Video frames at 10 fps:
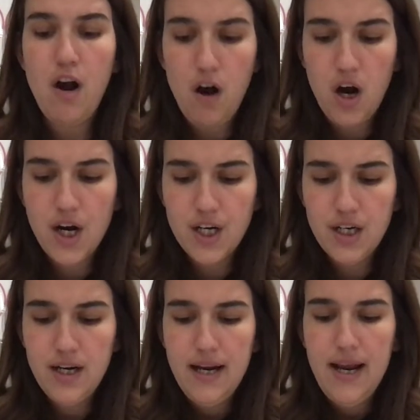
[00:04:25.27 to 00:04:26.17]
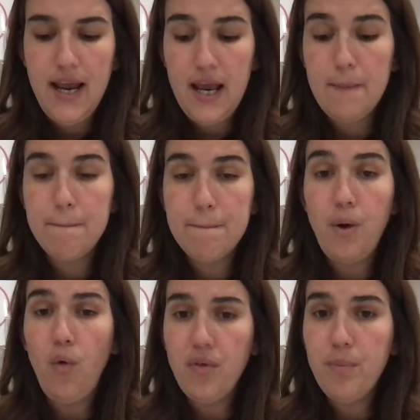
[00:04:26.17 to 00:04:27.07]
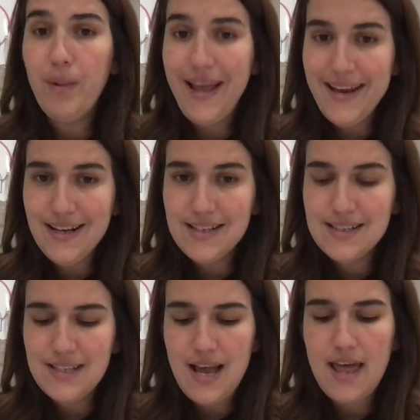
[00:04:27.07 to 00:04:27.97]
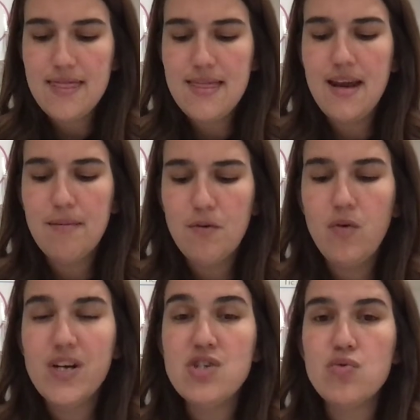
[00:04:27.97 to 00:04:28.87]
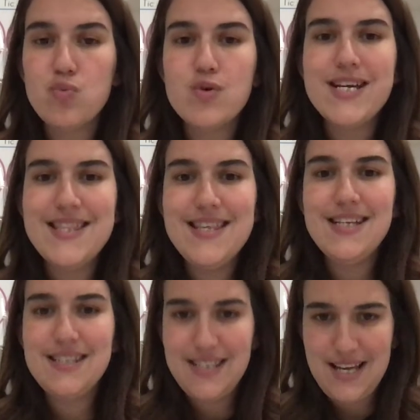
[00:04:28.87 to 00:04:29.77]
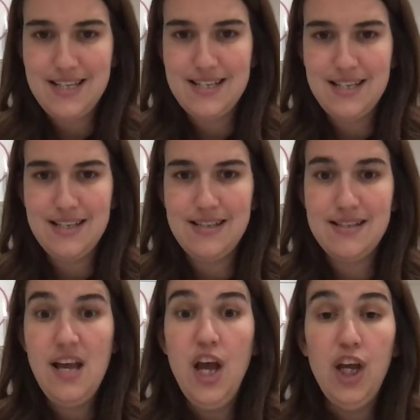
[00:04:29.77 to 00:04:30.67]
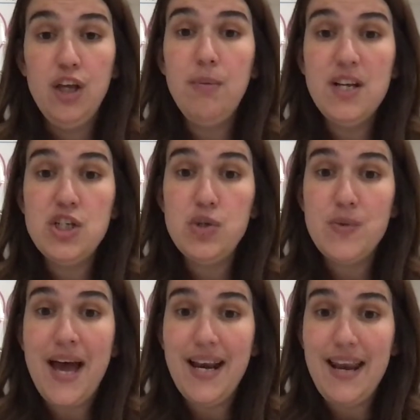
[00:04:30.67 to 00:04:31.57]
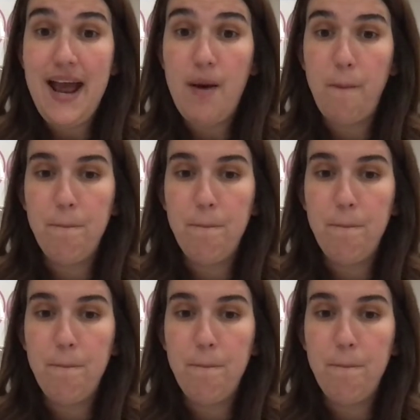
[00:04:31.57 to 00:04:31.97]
AR in both blanks, and then I'm going to read the sentence. You may do that now.